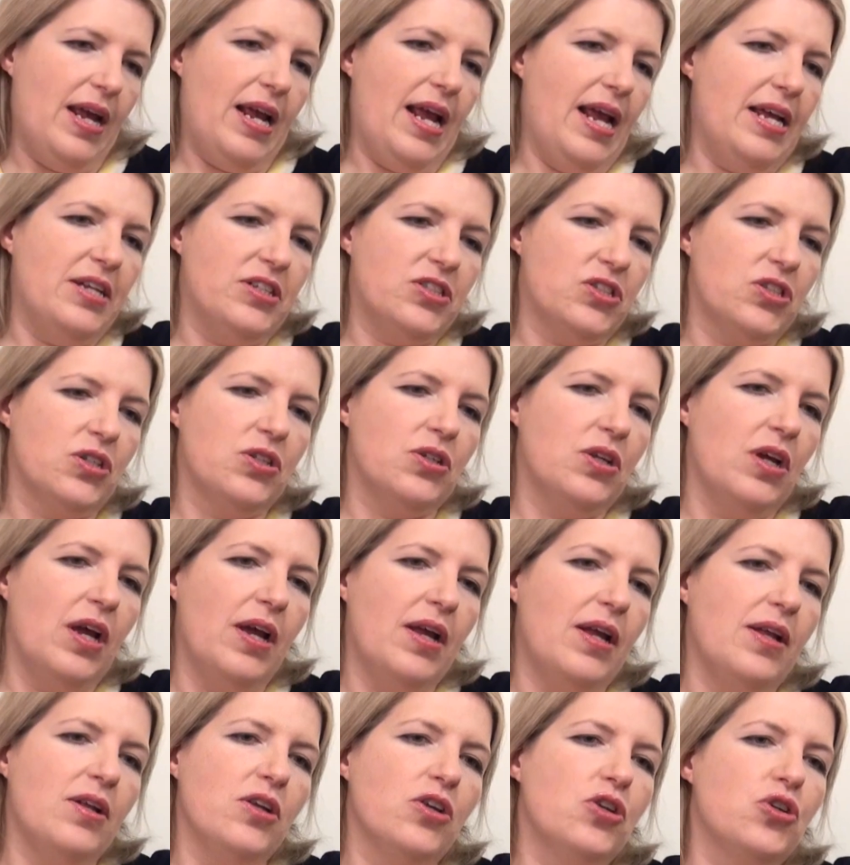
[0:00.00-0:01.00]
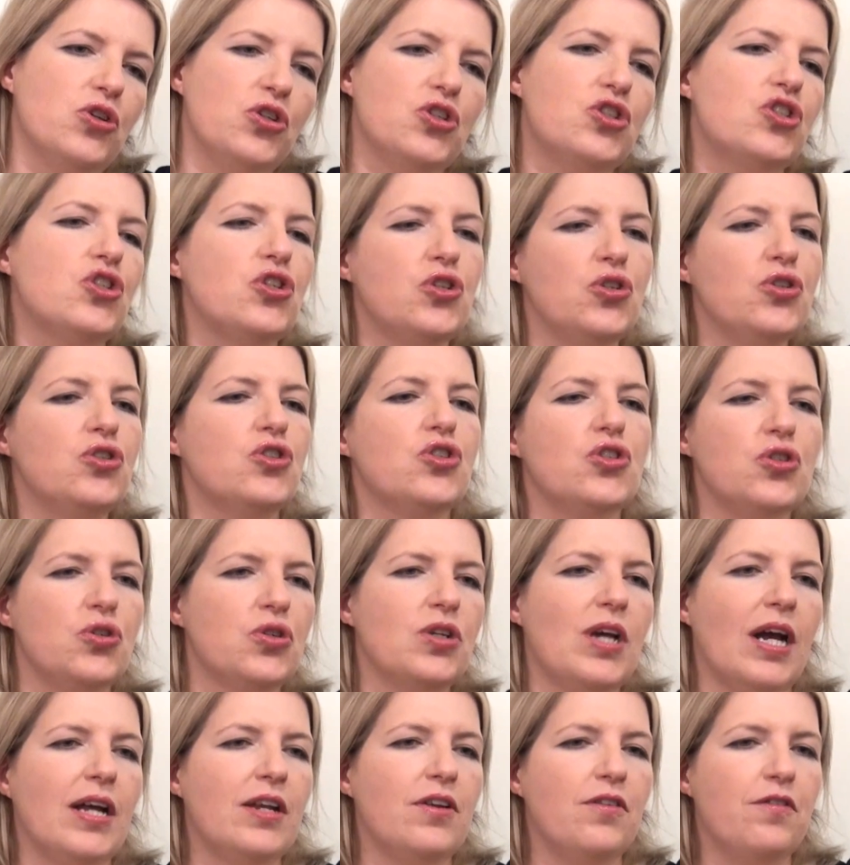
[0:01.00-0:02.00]
it's good to to
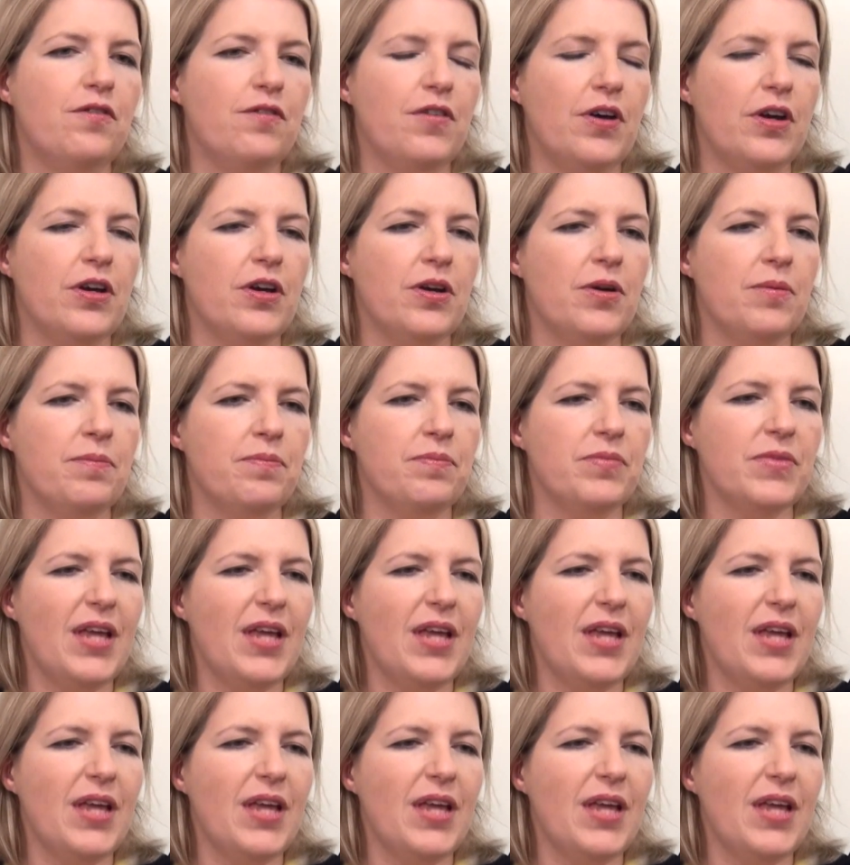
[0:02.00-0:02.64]
kind of um,